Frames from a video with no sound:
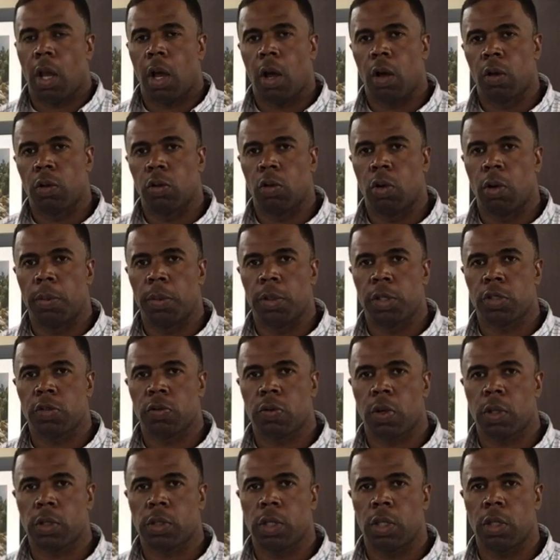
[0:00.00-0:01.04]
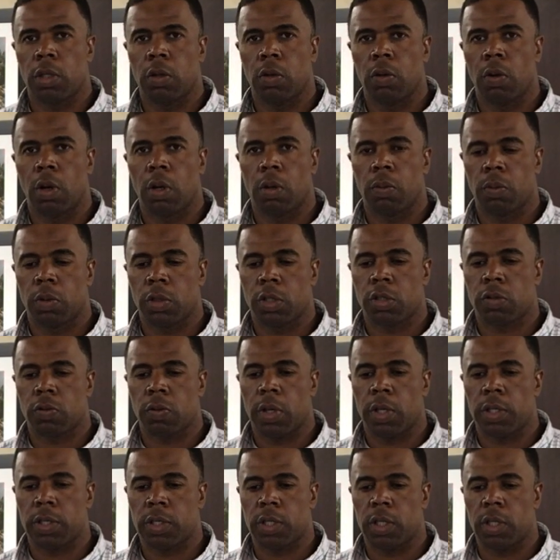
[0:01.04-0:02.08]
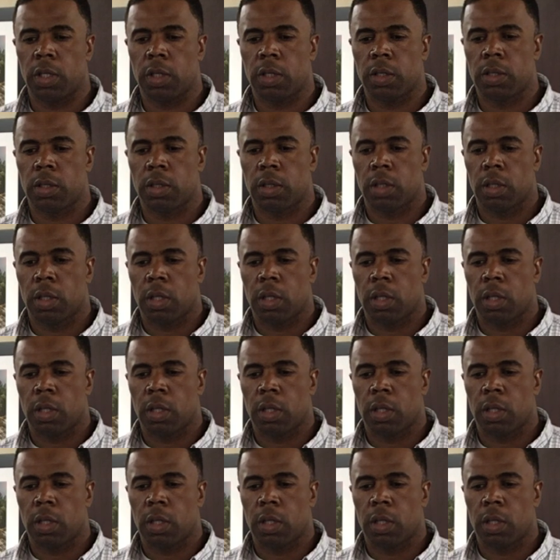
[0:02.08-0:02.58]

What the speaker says: Although I'm instructing you on what stress is,